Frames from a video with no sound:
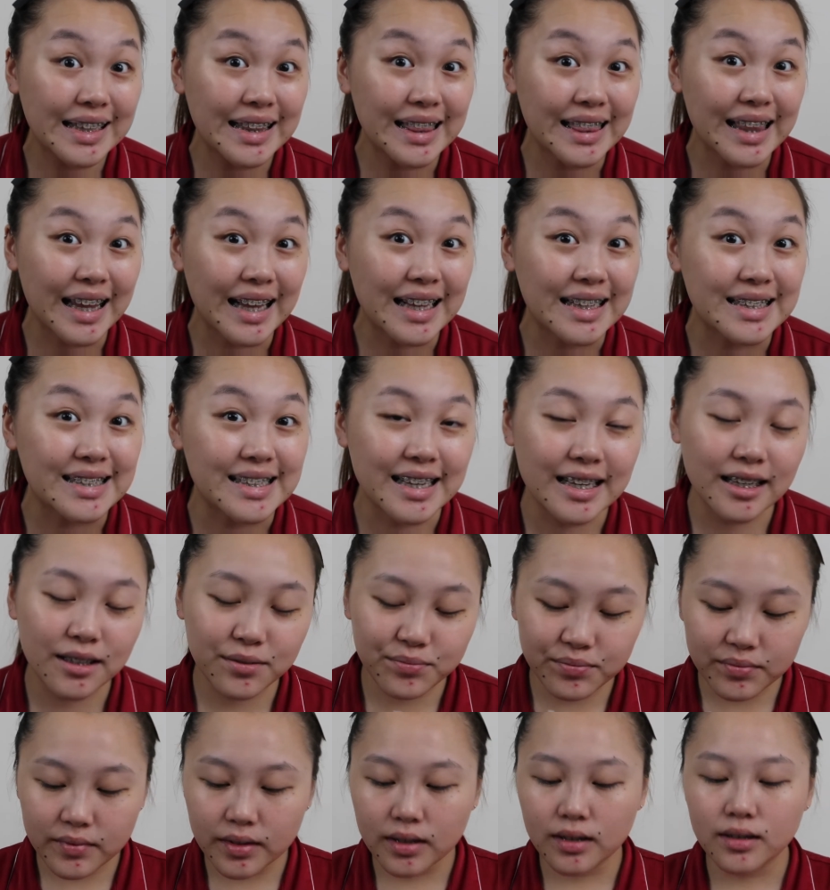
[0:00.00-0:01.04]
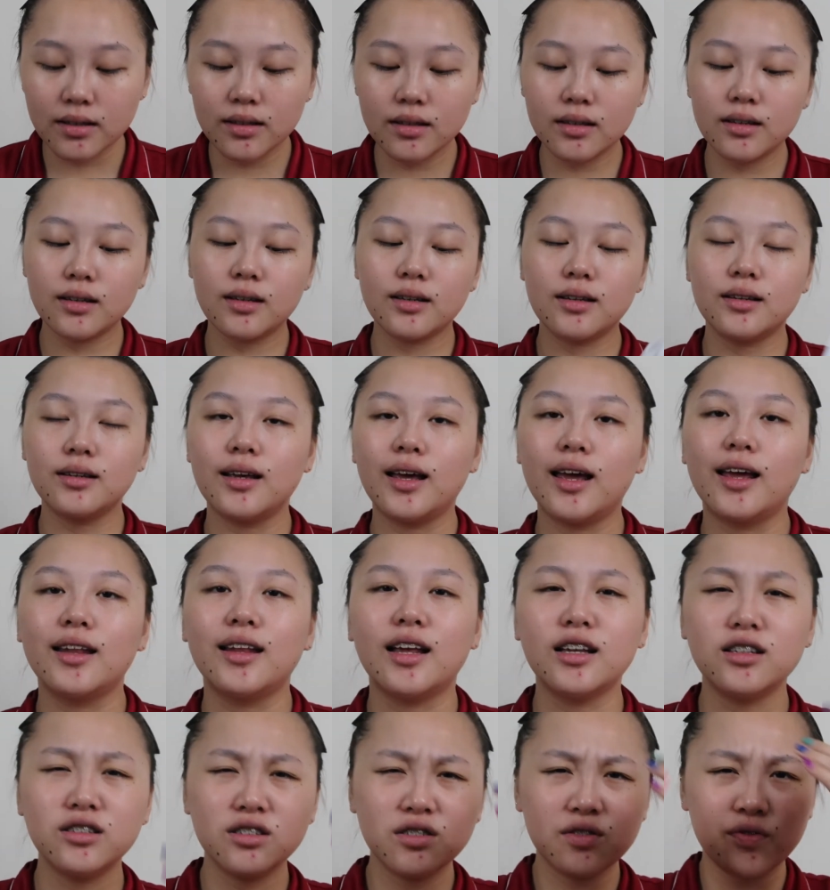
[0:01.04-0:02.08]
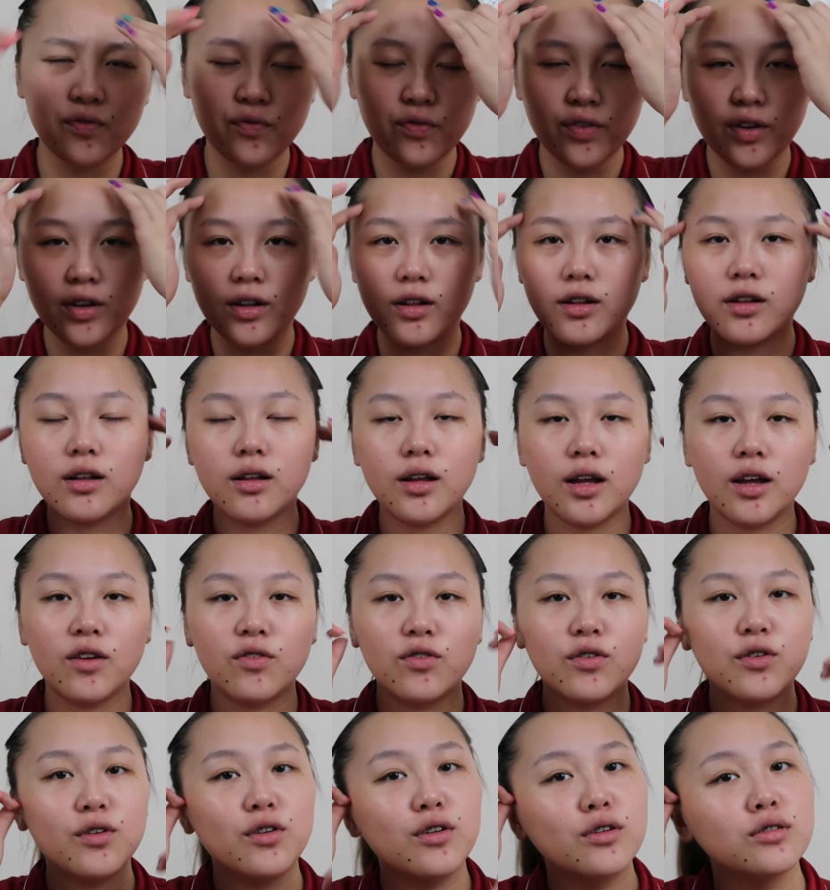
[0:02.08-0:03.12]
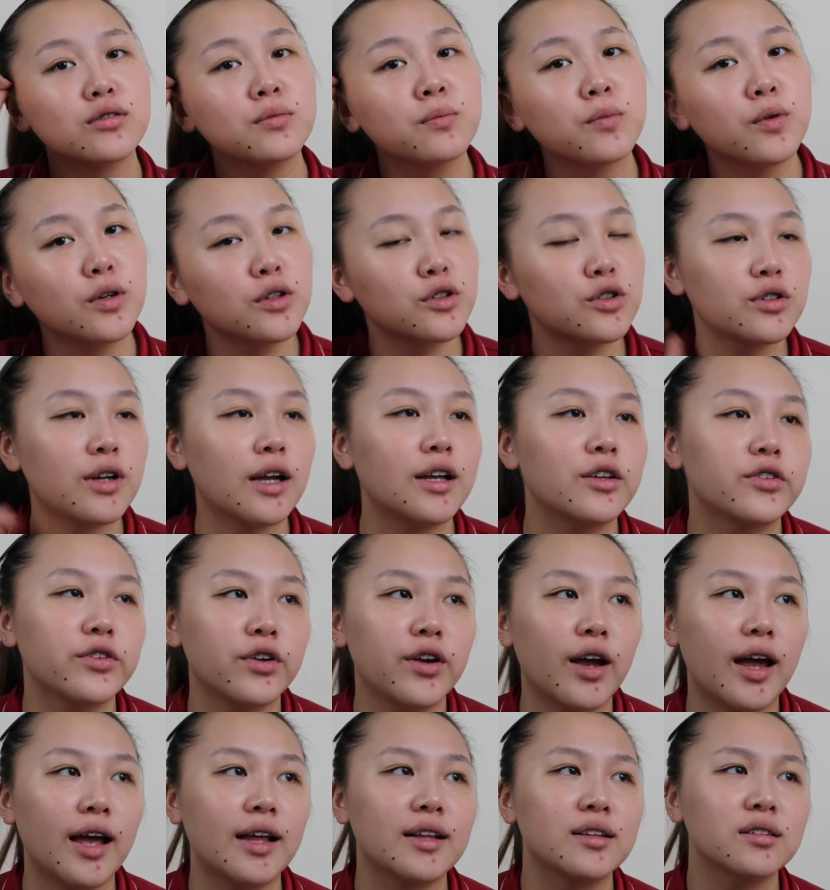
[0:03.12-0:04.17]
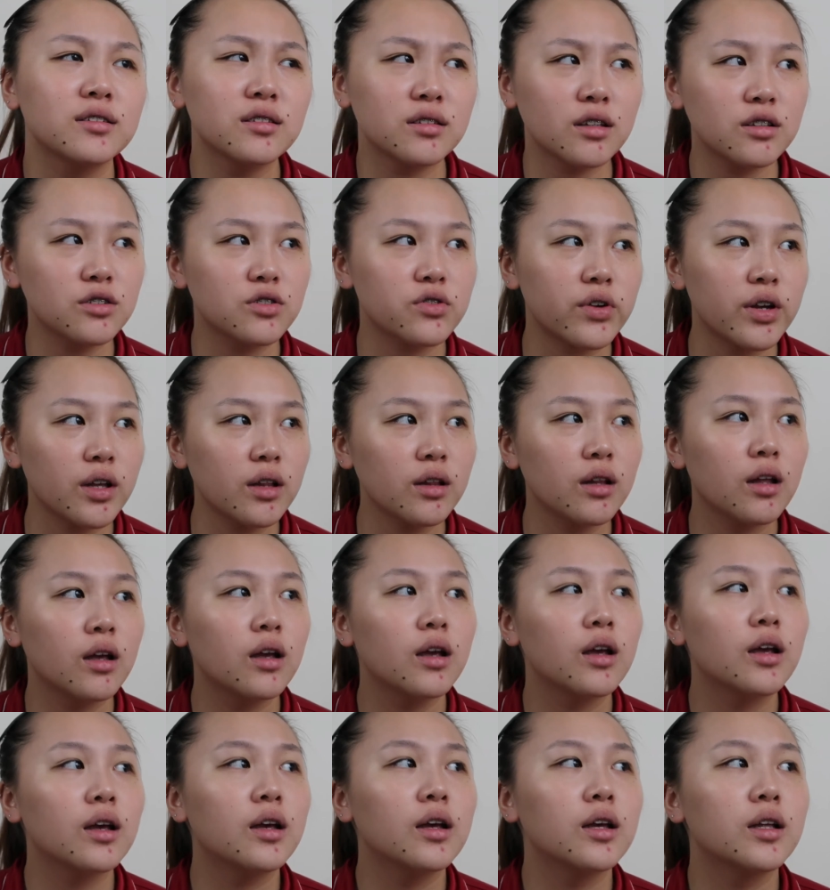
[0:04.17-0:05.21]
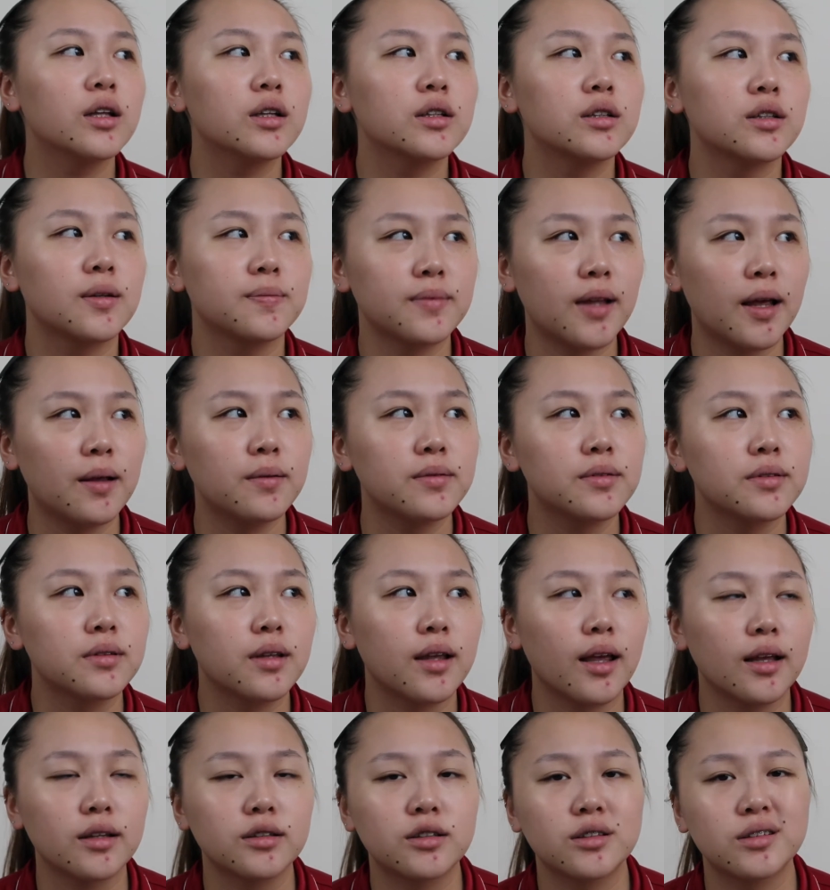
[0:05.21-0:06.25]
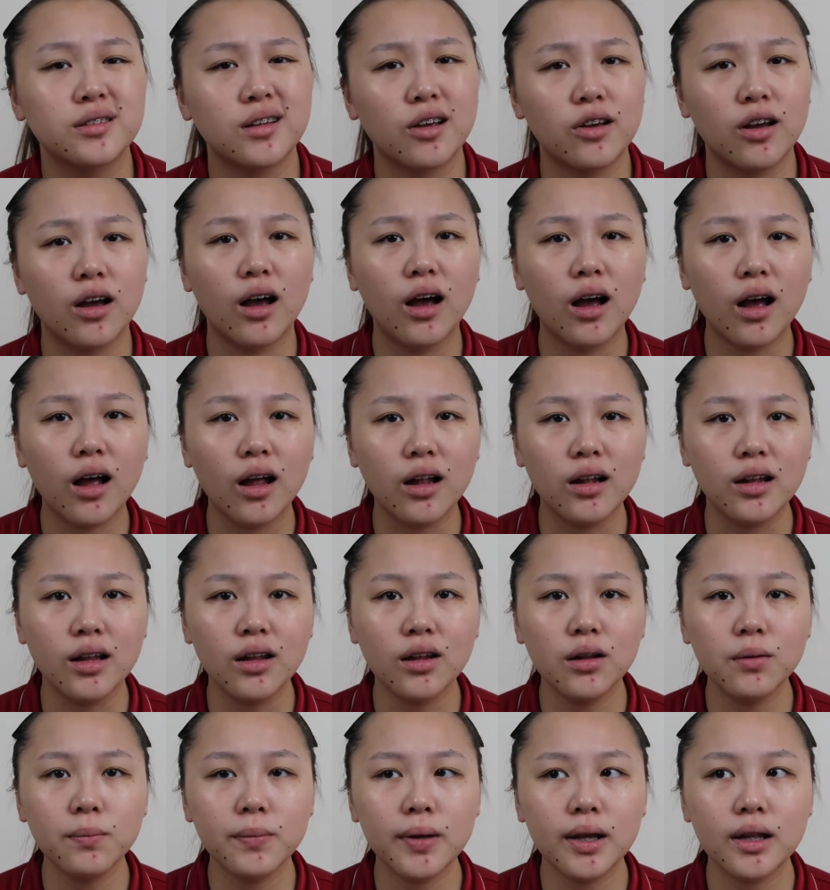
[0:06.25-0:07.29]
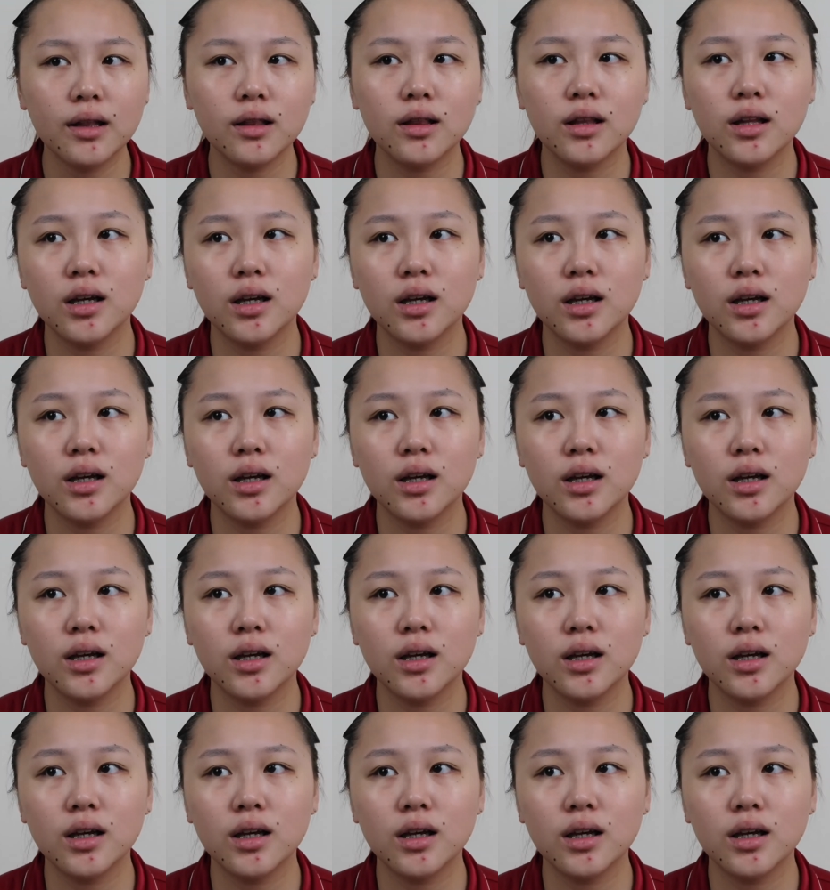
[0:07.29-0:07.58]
Lazy. And I just feel if you use moisturizer and sunscreen, sometimes it gets a little bit